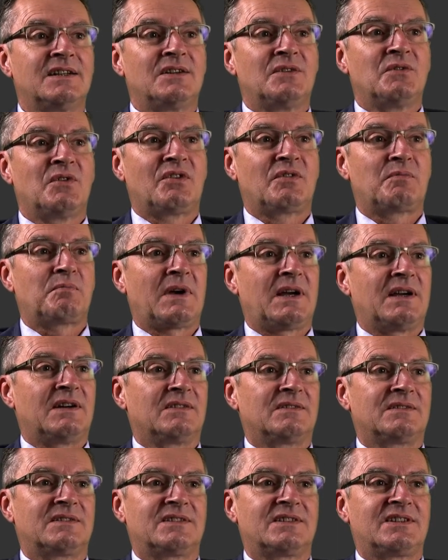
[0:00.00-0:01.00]
was
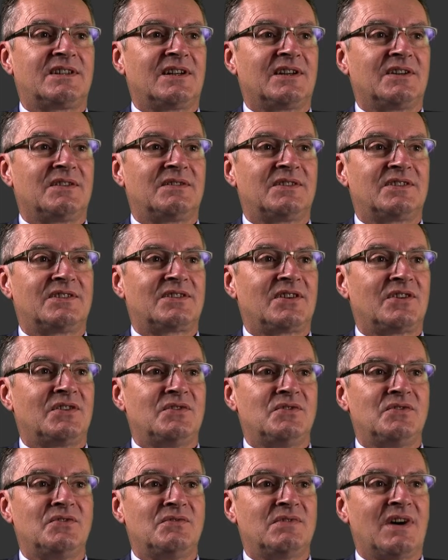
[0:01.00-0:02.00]
about,
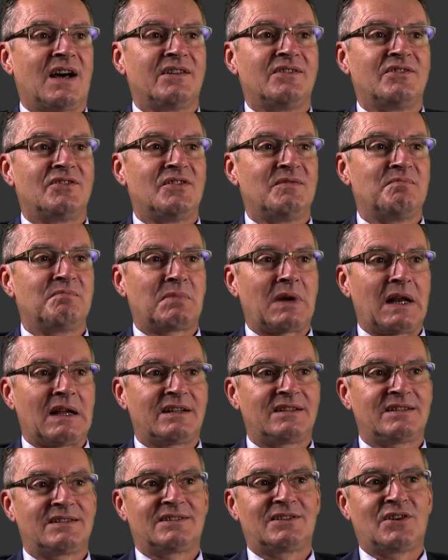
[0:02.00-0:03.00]
$200
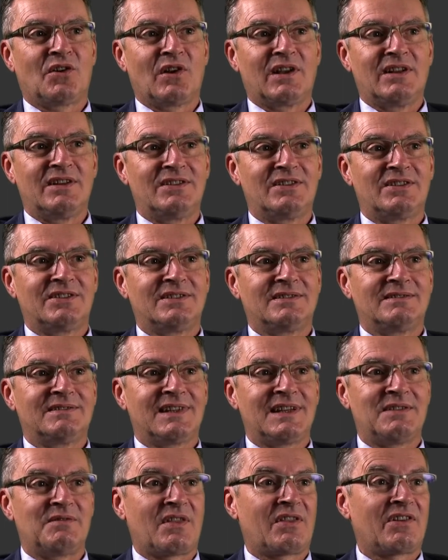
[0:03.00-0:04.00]
plus,
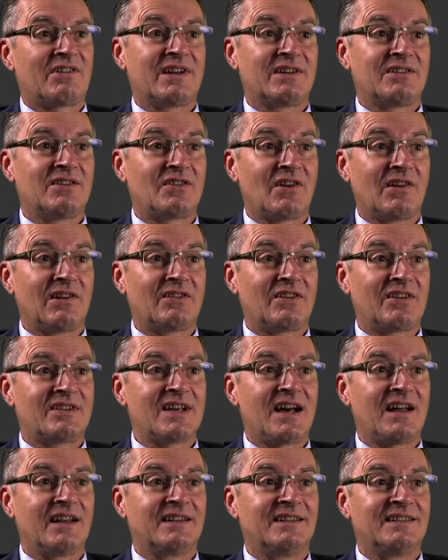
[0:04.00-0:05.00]
even $300 a
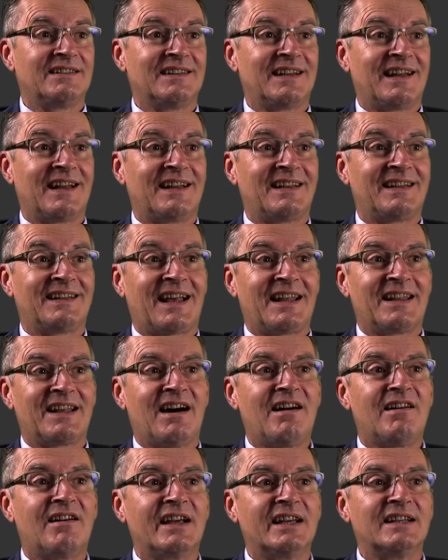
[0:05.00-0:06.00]
tonne at the
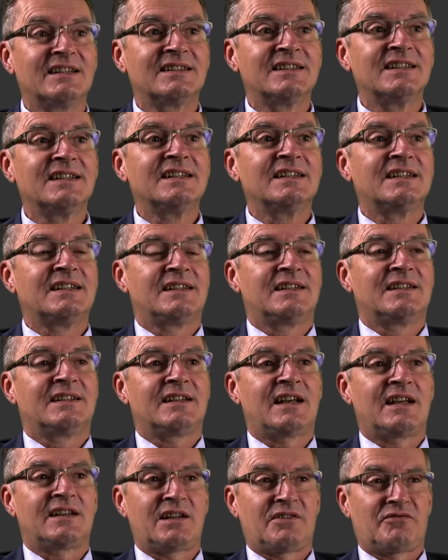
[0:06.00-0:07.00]
height.
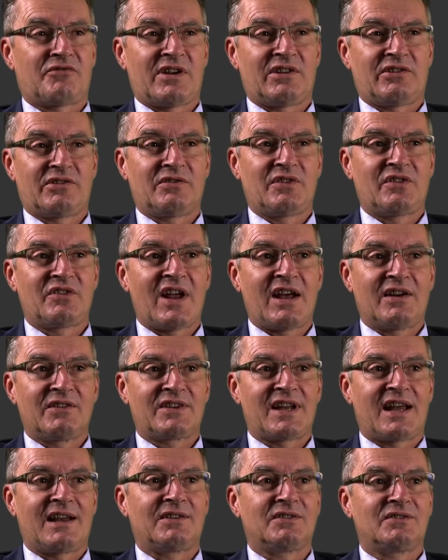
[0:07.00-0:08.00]
That differential is now
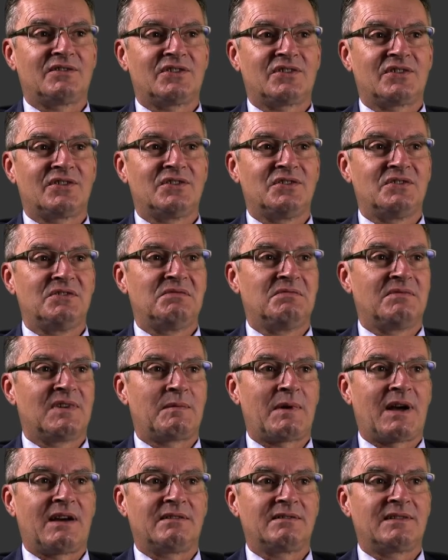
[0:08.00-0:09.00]
down to
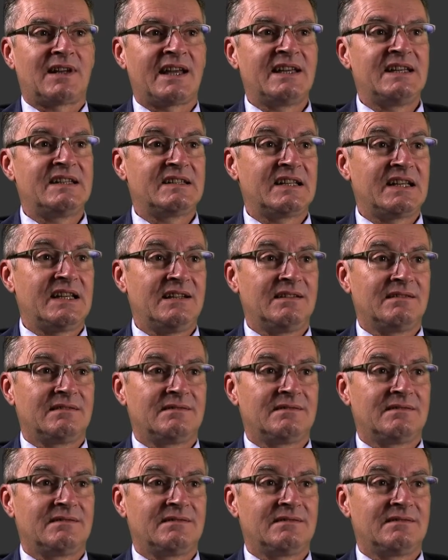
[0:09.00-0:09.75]
about 80.